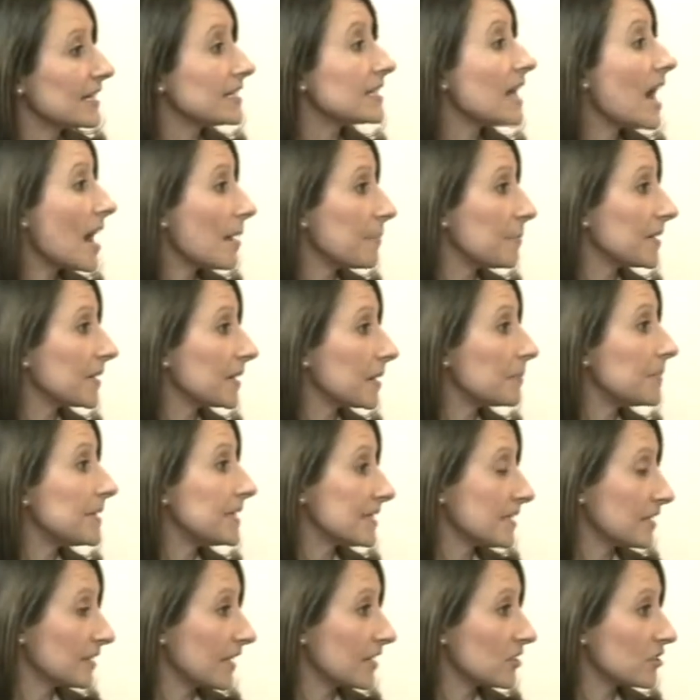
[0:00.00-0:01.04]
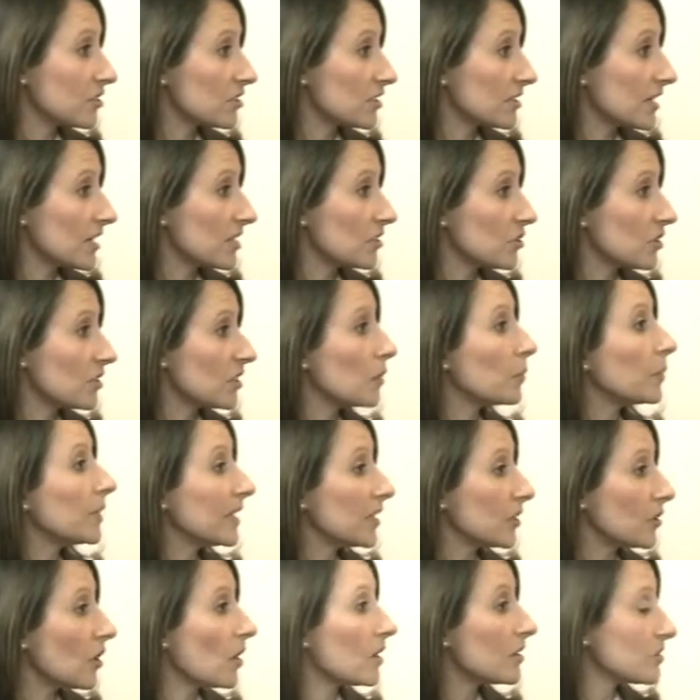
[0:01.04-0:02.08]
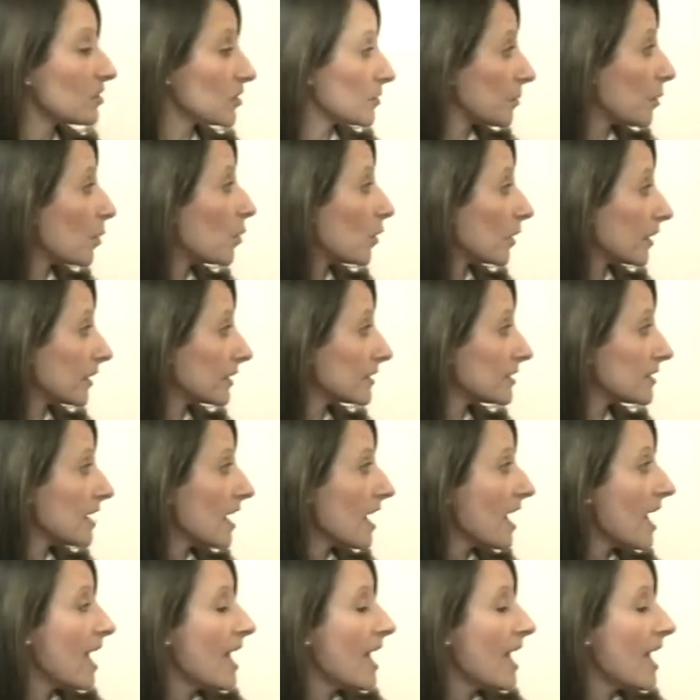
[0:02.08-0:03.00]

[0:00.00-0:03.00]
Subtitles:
topic, a piece of legislation that we can all support.